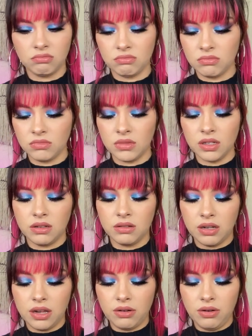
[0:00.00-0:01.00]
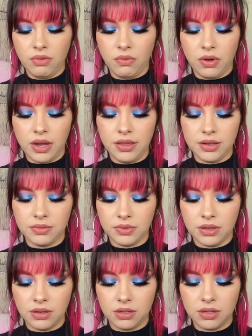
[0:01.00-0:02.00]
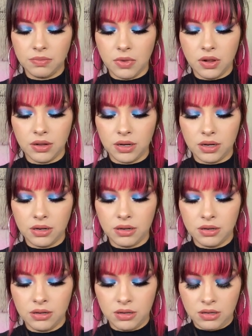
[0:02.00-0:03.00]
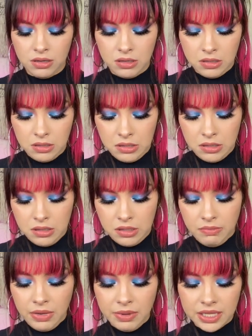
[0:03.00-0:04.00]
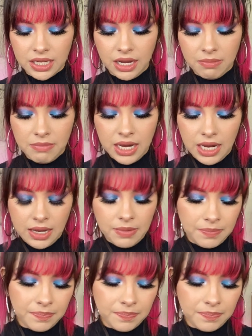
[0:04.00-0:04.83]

I don't know why this one looks smaller. Maybe it's like a mini.